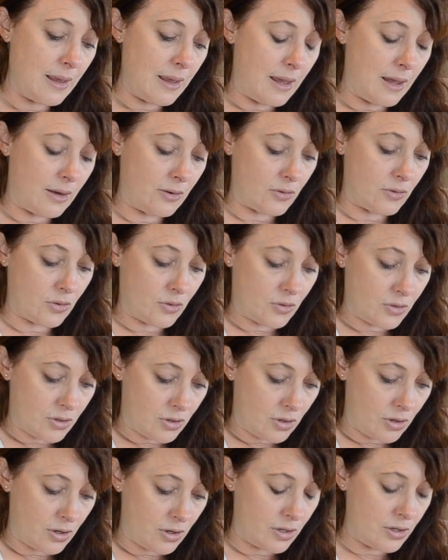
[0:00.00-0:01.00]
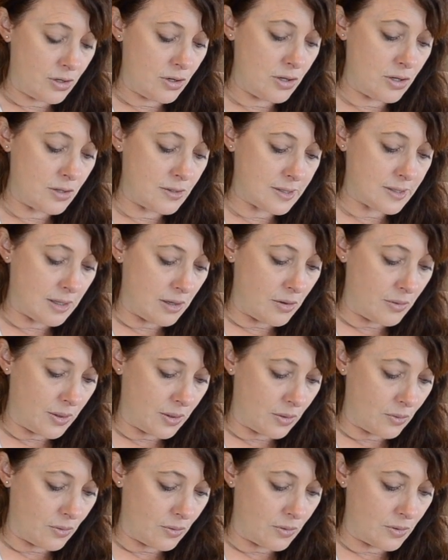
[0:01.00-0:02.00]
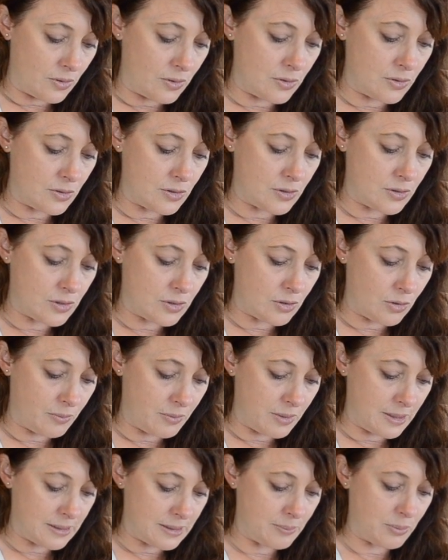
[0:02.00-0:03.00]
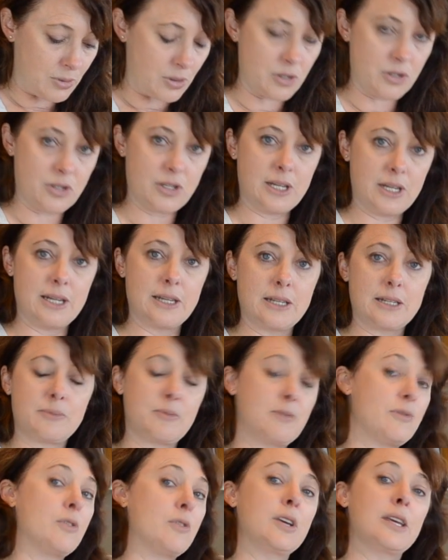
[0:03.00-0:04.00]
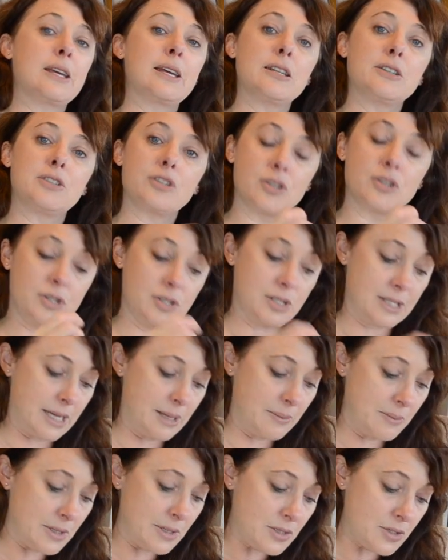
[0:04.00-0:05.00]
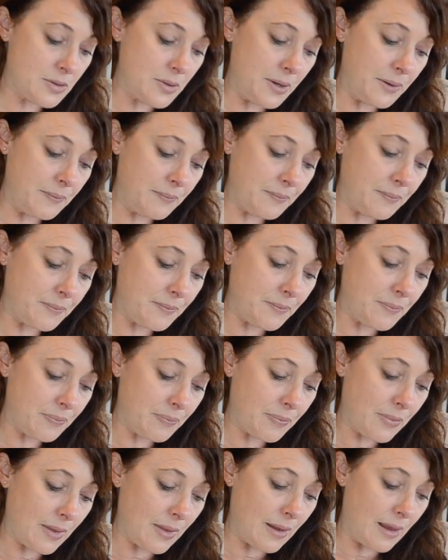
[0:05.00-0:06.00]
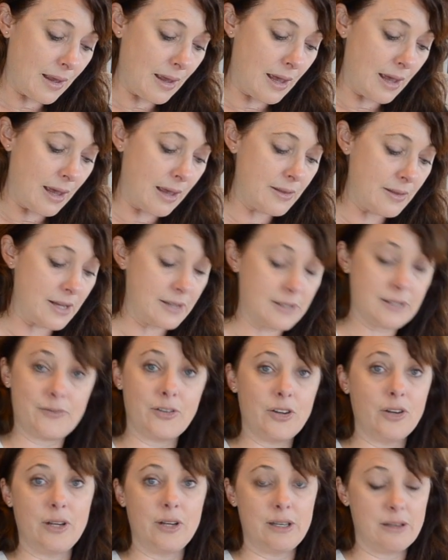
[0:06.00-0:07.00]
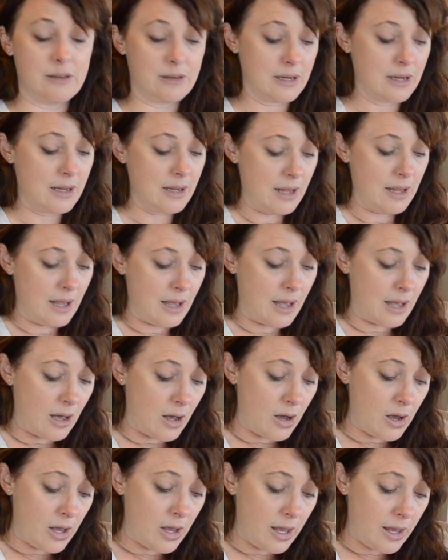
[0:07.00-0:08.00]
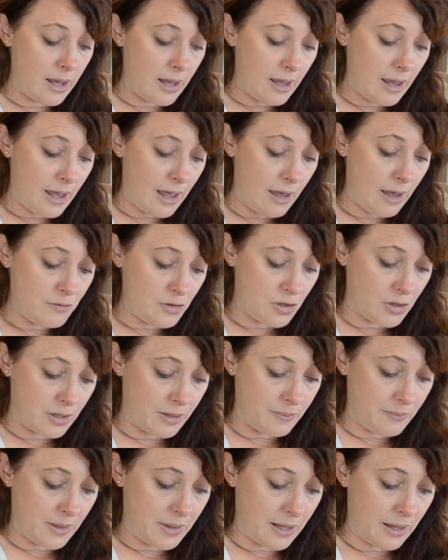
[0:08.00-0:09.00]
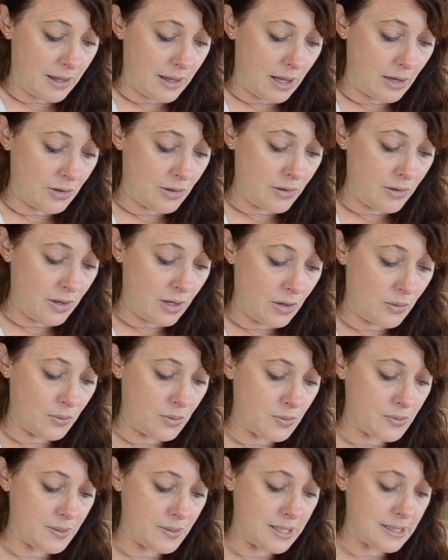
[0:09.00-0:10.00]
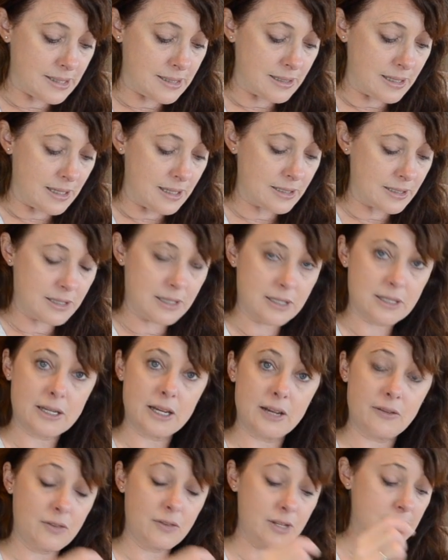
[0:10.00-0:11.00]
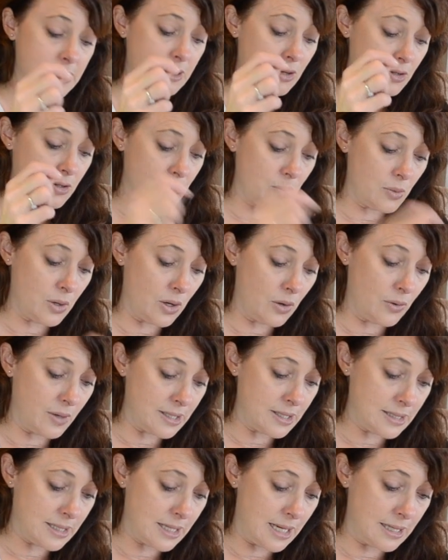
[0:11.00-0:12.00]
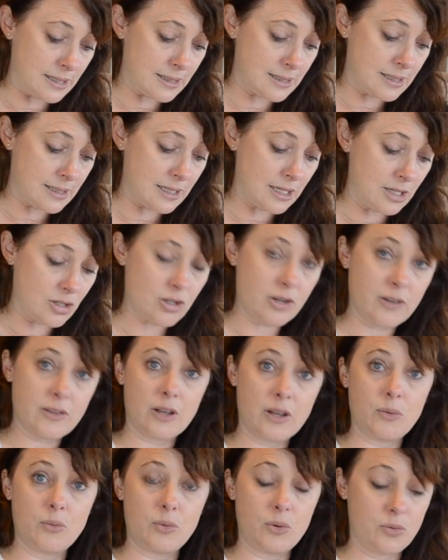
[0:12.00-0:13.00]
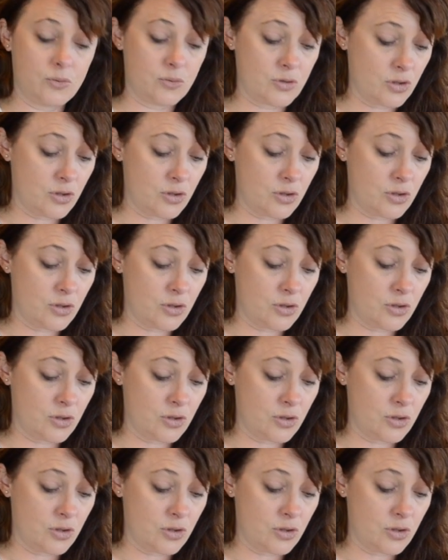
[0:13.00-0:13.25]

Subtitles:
And I thought, no use going on, just stop this project before you get too deep into it. And that's fine. I have got it up there, and I think I will restart it. If this goes well in 10 stitch, I think I will